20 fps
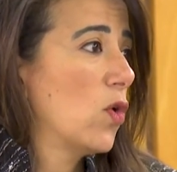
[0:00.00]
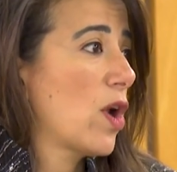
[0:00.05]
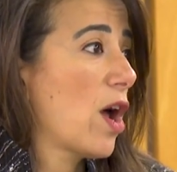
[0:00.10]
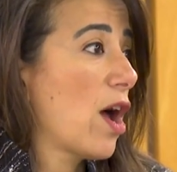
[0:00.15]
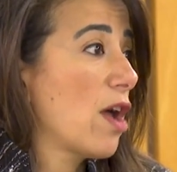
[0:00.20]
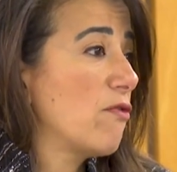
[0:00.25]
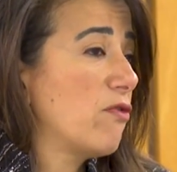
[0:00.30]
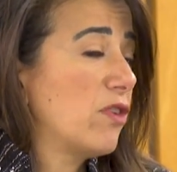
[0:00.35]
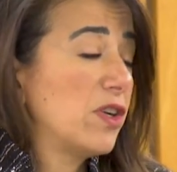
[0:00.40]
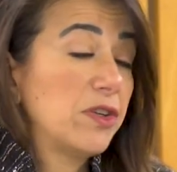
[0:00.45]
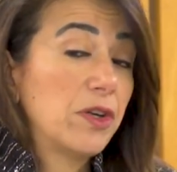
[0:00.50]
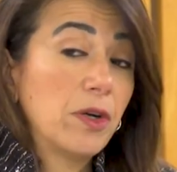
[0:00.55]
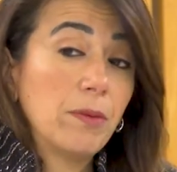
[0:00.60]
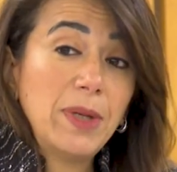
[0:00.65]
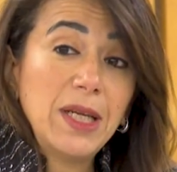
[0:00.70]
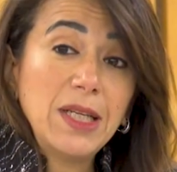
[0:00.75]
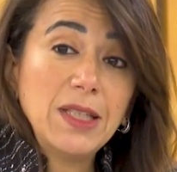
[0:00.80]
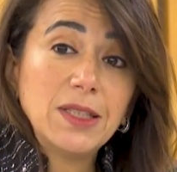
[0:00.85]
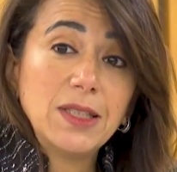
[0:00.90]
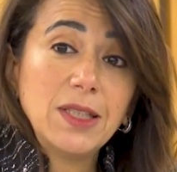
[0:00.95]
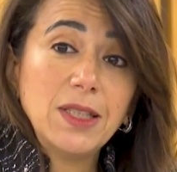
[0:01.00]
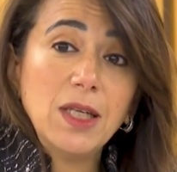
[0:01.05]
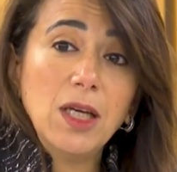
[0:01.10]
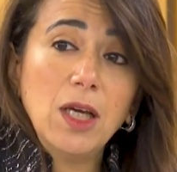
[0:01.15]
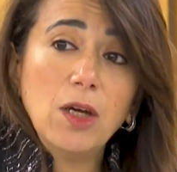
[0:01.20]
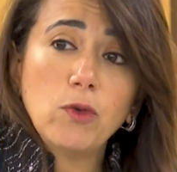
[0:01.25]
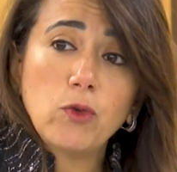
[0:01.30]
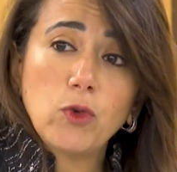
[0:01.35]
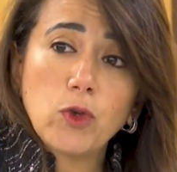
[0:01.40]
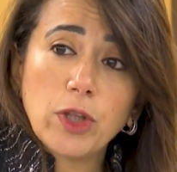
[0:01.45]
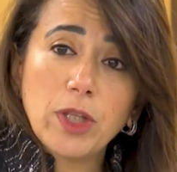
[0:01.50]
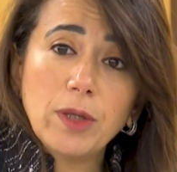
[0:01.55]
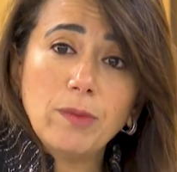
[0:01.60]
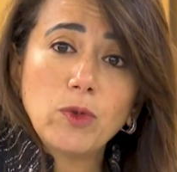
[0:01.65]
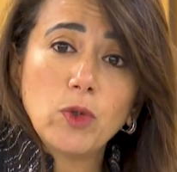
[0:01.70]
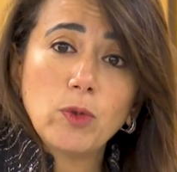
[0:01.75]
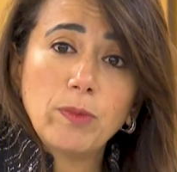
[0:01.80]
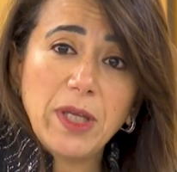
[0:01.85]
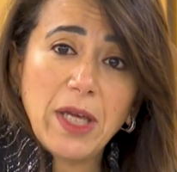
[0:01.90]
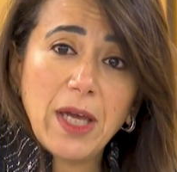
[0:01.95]
high vulnerability, for
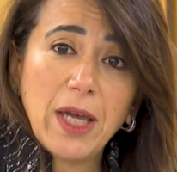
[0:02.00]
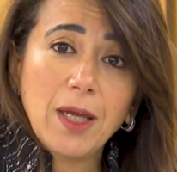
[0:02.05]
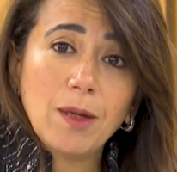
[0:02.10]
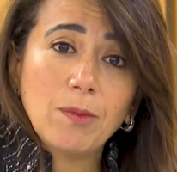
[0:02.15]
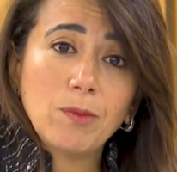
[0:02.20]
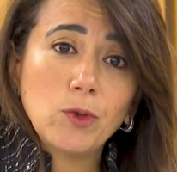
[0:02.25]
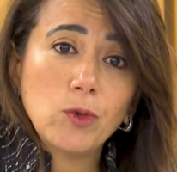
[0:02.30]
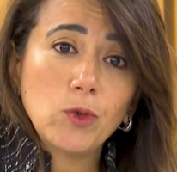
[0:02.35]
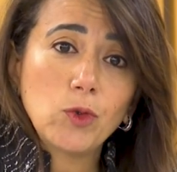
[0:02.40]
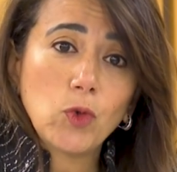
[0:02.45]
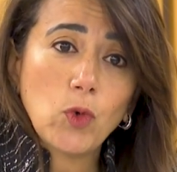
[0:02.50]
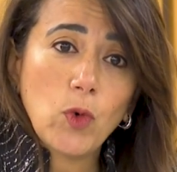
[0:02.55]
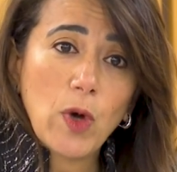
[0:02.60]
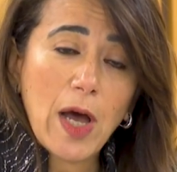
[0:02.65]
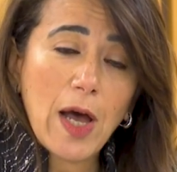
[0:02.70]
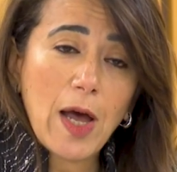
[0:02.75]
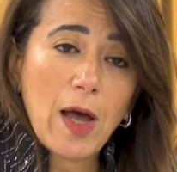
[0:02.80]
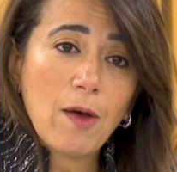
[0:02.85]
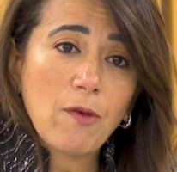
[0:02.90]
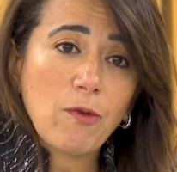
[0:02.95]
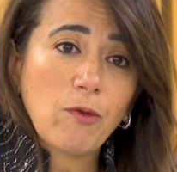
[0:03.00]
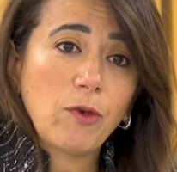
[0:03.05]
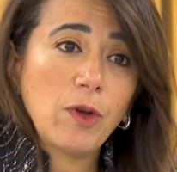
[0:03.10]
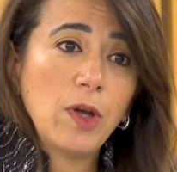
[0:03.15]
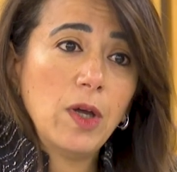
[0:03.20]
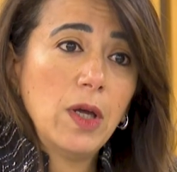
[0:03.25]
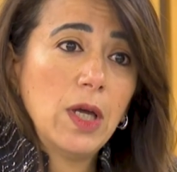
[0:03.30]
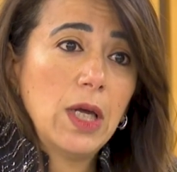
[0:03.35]
them to be able to have